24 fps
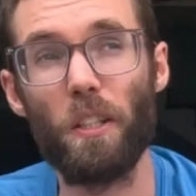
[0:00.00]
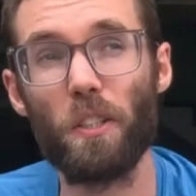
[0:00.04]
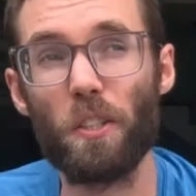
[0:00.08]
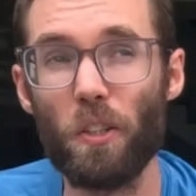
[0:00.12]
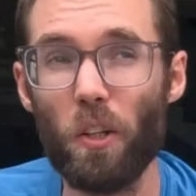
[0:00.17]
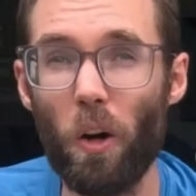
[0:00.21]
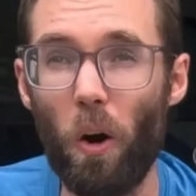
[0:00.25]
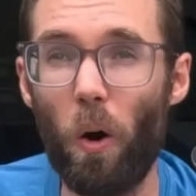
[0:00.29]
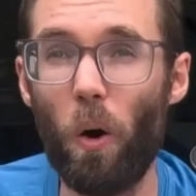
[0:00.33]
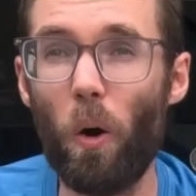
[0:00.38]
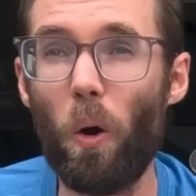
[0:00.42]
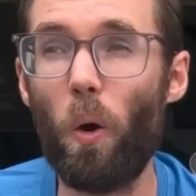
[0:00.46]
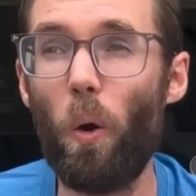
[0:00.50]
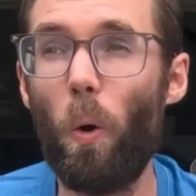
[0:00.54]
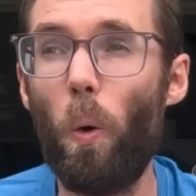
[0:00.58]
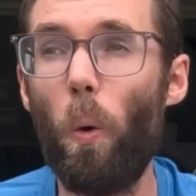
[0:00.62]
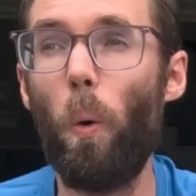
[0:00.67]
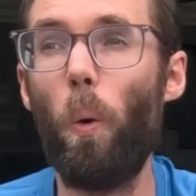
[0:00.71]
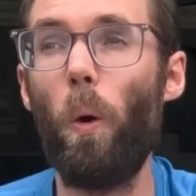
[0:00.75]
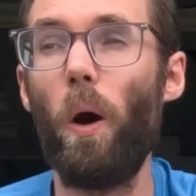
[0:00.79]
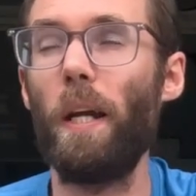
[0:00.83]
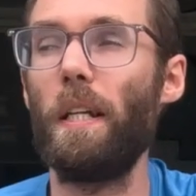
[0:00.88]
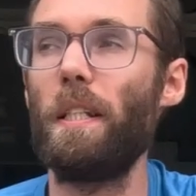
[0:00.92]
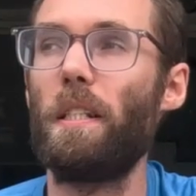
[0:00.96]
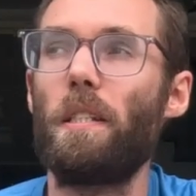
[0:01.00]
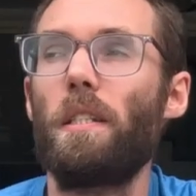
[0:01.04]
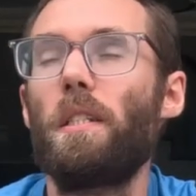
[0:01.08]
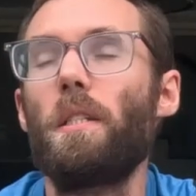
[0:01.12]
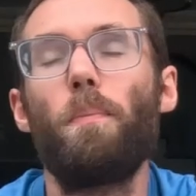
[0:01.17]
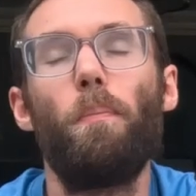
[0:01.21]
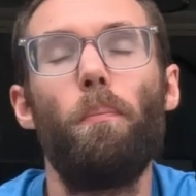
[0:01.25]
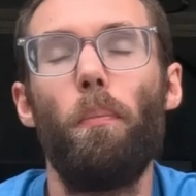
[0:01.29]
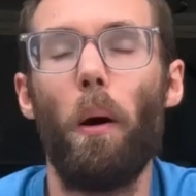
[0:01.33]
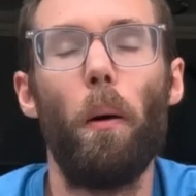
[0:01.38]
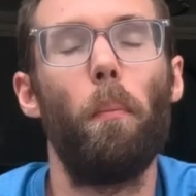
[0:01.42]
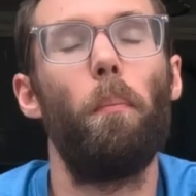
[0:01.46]
It's not quite
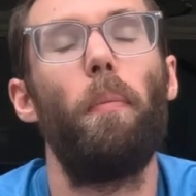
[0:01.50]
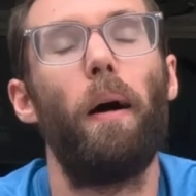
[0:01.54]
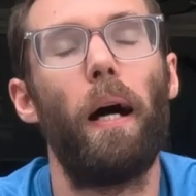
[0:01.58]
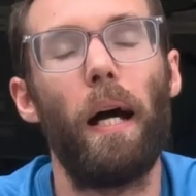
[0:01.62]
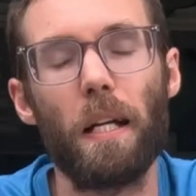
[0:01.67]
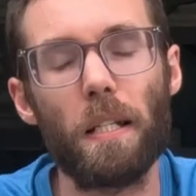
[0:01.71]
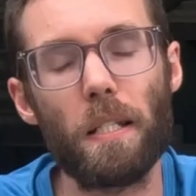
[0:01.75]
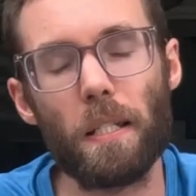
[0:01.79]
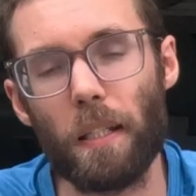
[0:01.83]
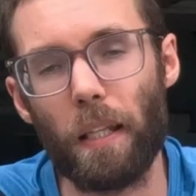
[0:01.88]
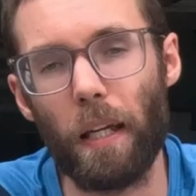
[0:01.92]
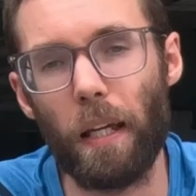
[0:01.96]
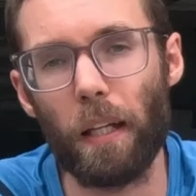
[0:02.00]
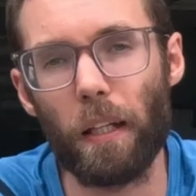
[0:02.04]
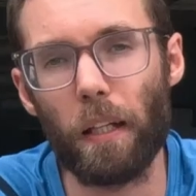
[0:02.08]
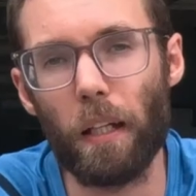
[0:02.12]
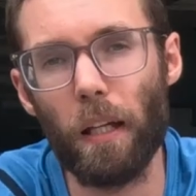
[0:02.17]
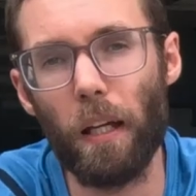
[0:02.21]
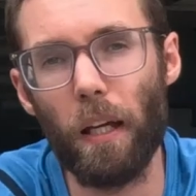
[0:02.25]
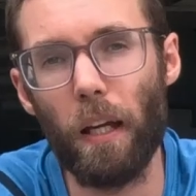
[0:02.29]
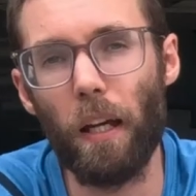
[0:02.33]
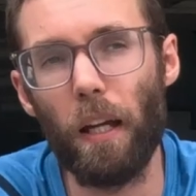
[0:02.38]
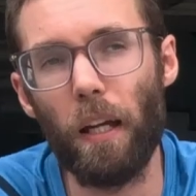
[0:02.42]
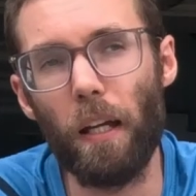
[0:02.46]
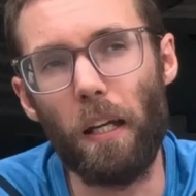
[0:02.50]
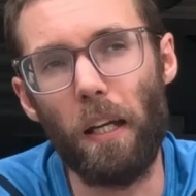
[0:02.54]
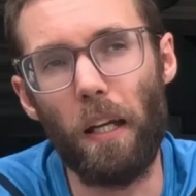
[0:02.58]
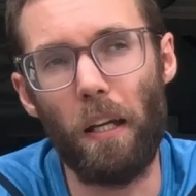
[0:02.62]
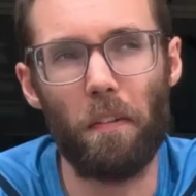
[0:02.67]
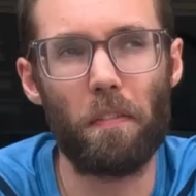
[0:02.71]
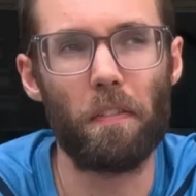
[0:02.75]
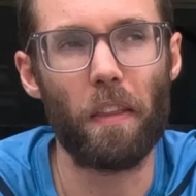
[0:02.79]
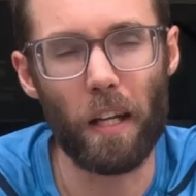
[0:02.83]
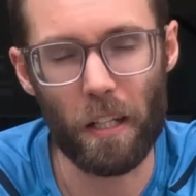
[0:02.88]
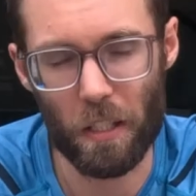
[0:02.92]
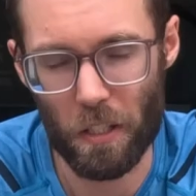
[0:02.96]
as bombastic,
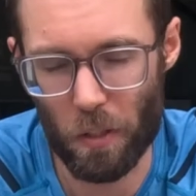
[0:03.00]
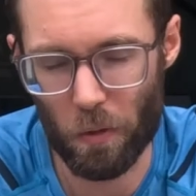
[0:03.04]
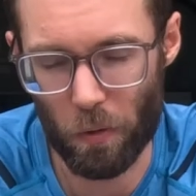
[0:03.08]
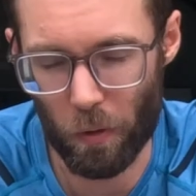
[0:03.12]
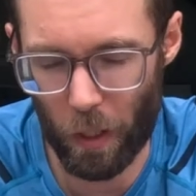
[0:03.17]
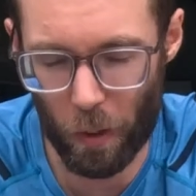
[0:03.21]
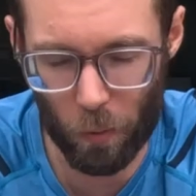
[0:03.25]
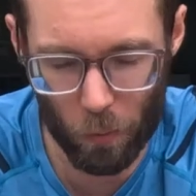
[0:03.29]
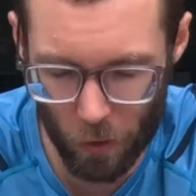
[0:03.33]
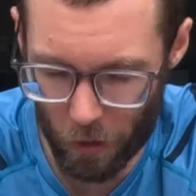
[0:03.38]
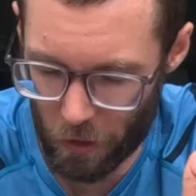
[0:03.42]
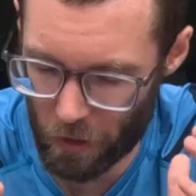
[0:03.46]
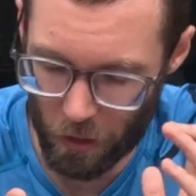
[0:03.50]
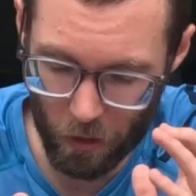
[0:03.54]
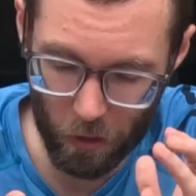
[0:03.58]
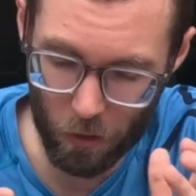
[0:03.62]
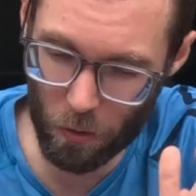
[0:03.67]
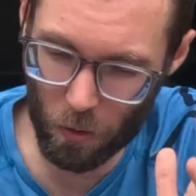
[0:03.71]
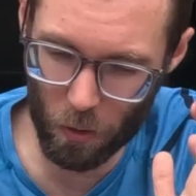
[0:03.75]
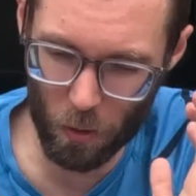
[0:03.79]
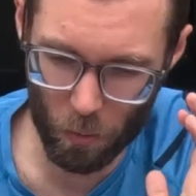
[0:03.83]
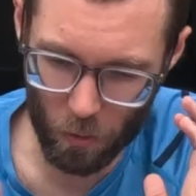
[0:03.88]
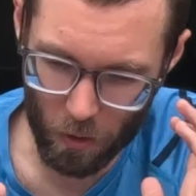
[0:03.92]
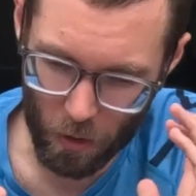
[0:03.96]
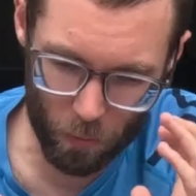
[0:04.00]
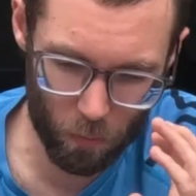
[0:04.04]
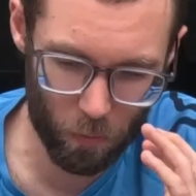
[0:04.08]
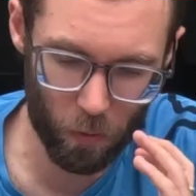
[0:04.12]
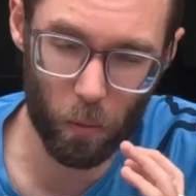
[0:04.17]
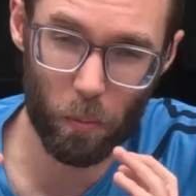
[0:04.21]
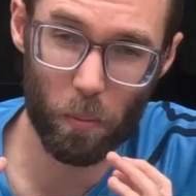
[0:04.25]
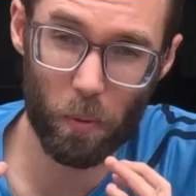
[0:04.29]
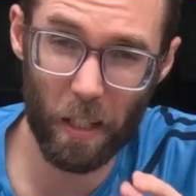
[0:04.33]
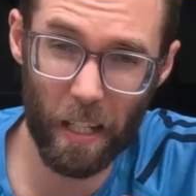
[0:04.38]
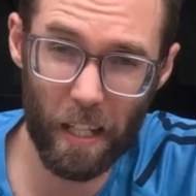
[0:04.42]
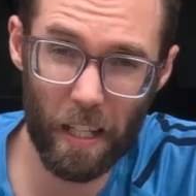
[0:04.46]
if that's the right word to use, which it
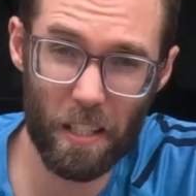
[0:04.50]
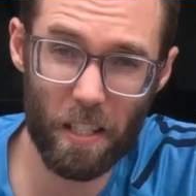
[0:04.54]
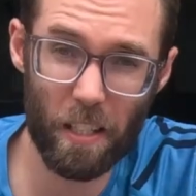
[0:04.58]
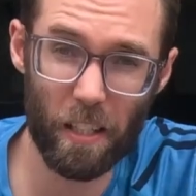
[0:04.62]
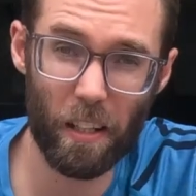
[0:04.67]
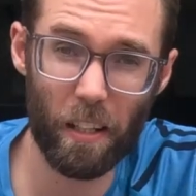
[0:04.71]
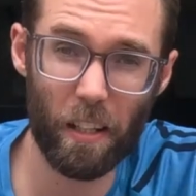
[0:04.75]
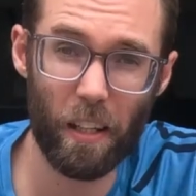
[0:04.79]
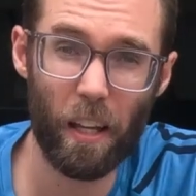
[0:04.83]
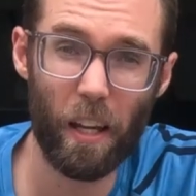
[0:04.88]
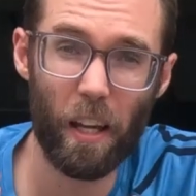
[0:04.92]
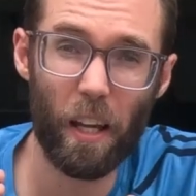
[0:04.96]
probably isn't.